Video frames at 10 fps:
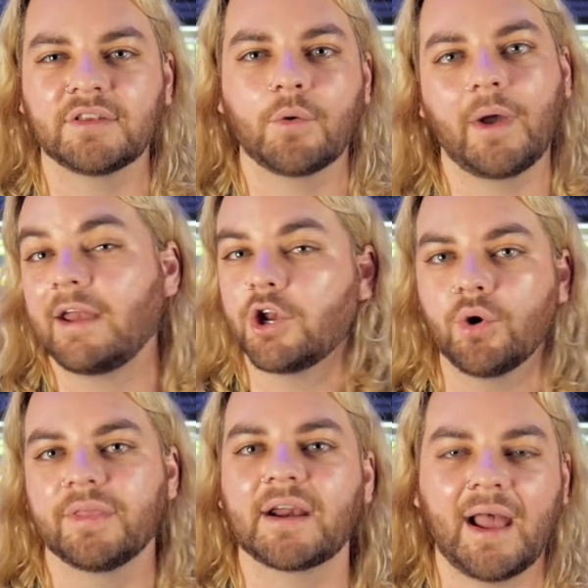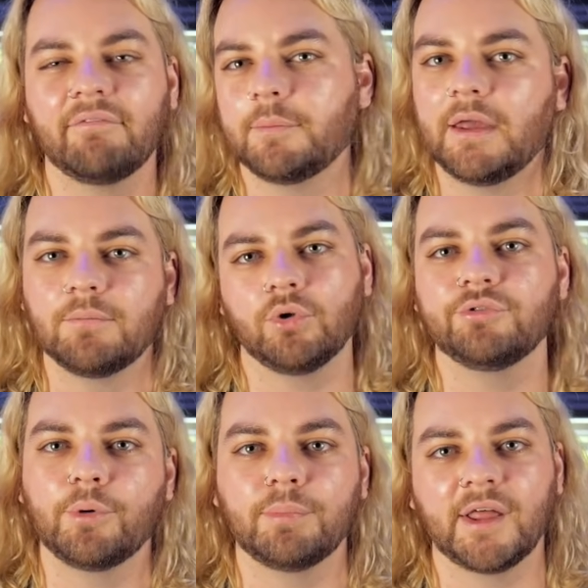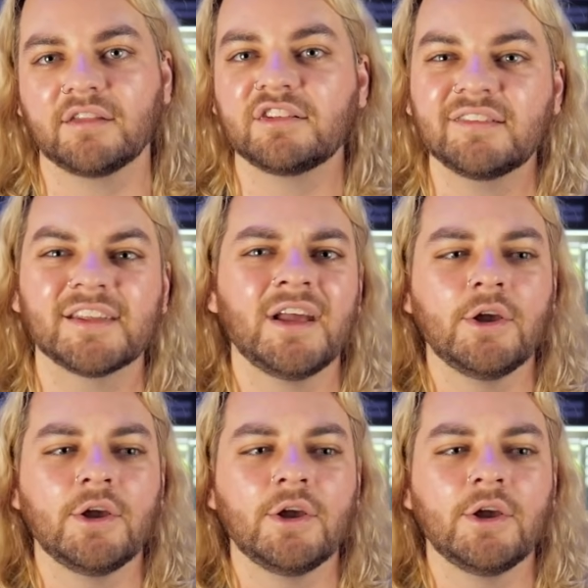That way I know that I have them in multiple places.